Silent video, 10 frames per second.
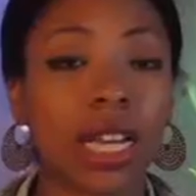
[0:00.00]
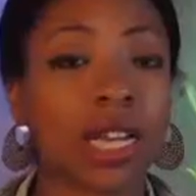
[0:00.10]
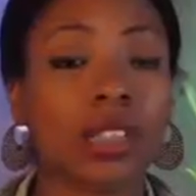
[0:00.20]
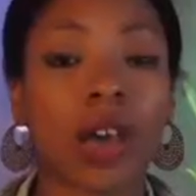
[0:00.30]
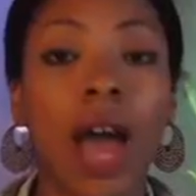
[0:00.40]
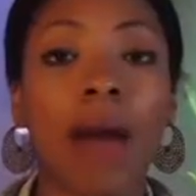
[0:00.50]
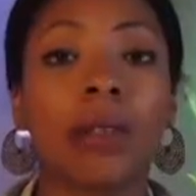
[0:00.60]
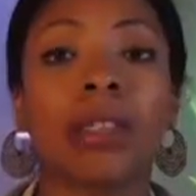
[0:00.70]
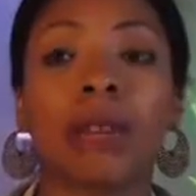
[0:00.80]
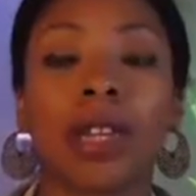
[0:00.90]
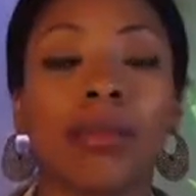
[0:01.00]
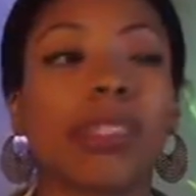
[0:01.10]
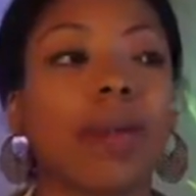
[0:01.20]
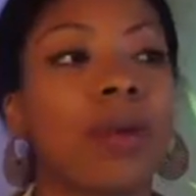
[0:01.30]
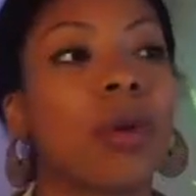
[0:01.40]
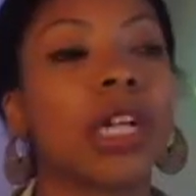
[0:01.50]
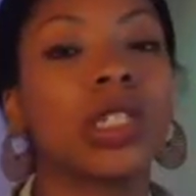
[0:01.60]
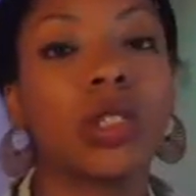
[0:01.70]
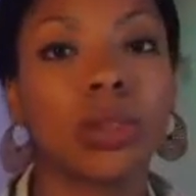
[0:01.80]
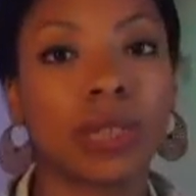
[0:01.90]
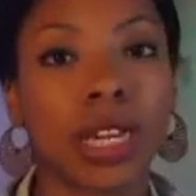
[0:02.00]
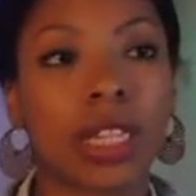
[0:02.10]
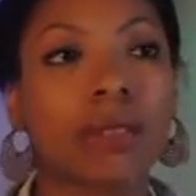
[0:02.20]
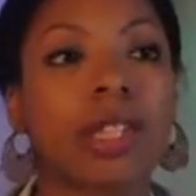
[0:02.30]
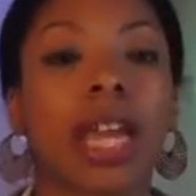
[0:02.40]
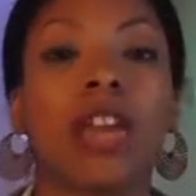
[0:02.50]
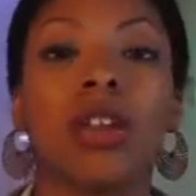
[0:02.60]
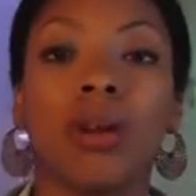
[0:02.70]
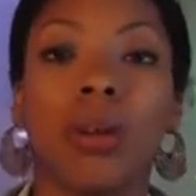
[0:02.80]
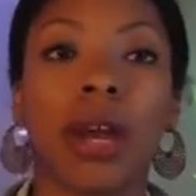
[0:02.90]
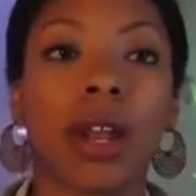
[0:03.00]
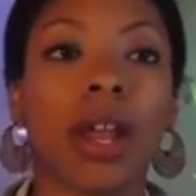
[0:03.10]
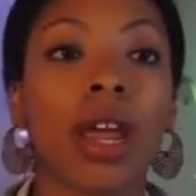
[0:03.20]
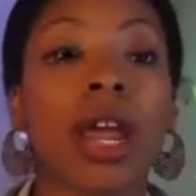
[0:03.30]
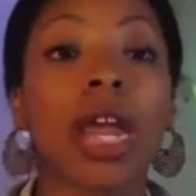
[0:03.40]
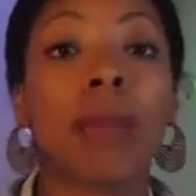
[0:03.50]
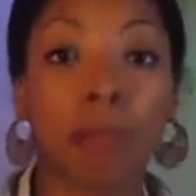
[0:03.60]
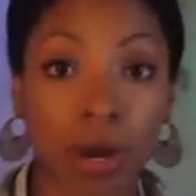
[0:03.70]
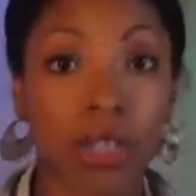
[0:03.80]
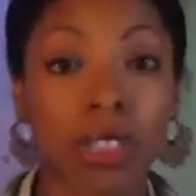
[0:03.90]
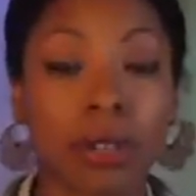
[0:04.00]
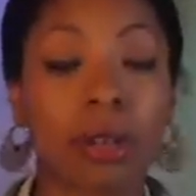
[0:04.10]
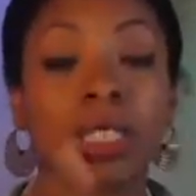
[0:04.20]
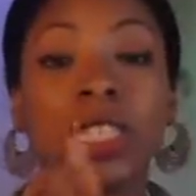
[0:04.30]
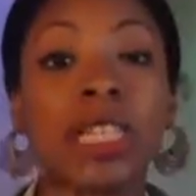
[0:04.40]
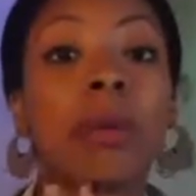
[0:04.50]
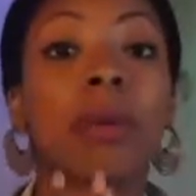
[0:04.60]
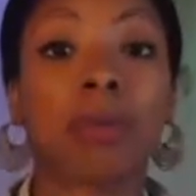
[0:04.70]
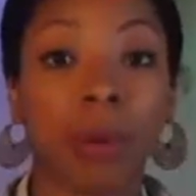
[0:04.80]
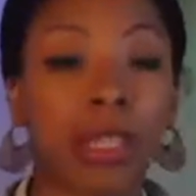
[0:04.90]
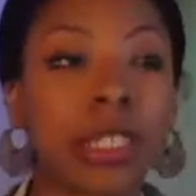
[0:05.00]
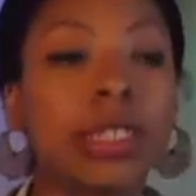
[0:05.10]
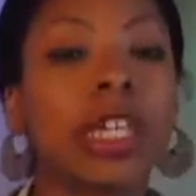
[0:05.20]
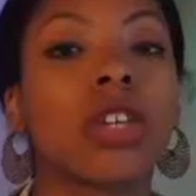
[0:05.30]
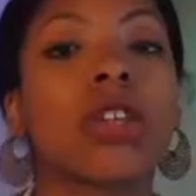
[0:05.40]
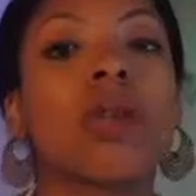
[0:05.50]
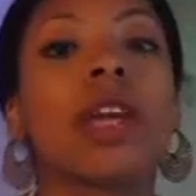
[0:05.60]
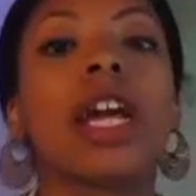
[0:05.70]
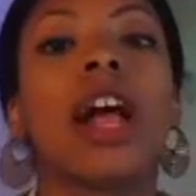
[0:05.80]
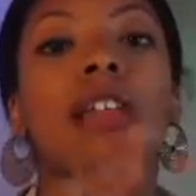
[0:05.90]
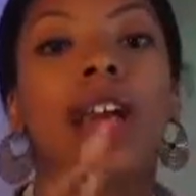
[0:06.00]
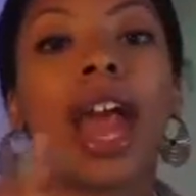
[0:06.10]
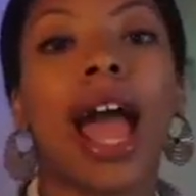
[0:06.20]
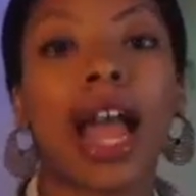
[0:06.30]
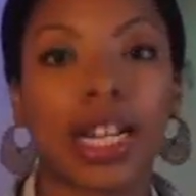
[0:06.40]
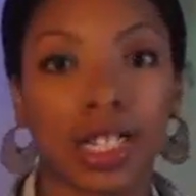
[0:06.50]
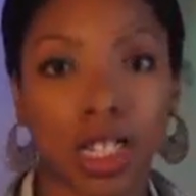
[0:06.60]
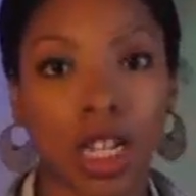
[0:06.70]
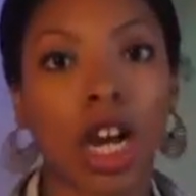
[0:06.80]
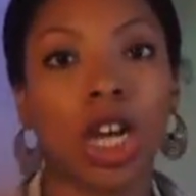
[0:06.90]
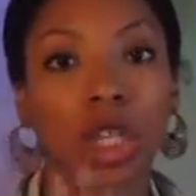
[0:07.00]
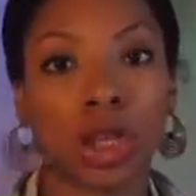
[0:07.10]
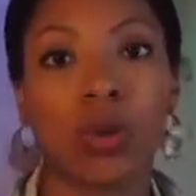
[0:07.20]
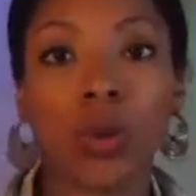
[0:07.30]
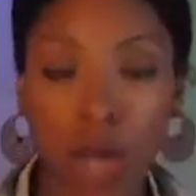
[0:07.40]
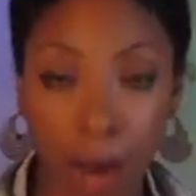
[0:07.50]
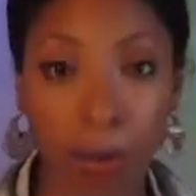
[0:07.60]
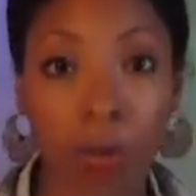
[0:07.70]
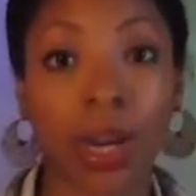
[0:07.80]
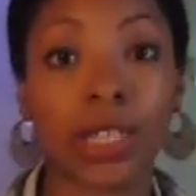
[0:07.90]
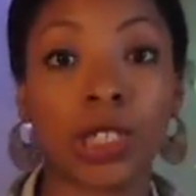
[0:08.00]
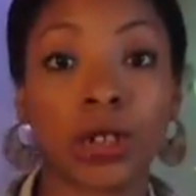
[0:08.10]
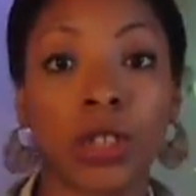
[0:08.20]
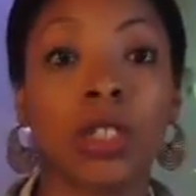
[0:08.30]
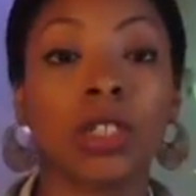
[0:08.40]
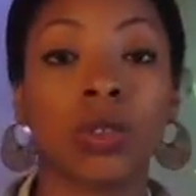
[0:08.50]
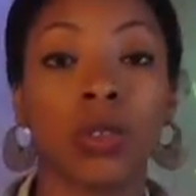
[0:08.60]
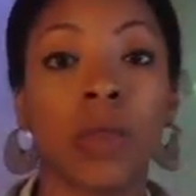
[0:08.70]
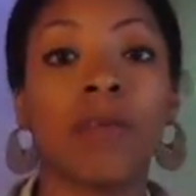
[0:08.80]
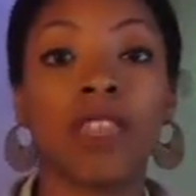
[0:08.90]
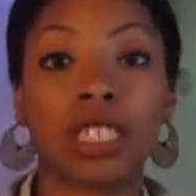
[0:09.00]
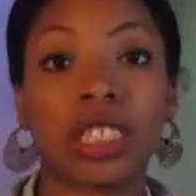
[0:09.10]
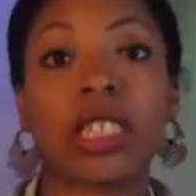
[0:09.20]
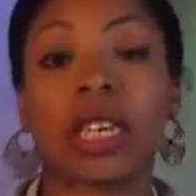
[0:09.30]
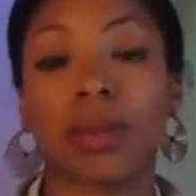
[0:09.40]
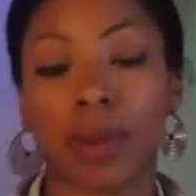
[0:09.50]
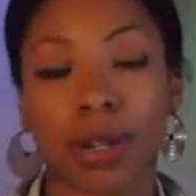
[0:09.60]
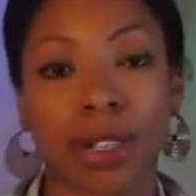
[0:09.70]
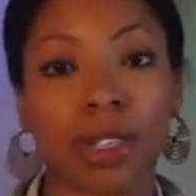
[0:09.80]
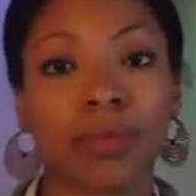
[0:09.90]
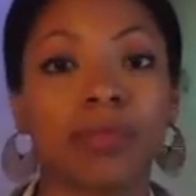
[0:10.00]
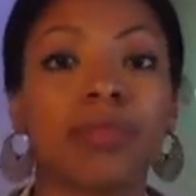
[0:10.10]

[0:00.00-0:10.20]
So I was already upset. But when I saw them together, I was like, you know what? In person, seeing them in person, I was like, you know what? They're actually a cute couple. When I saw the 2 of them physically in person.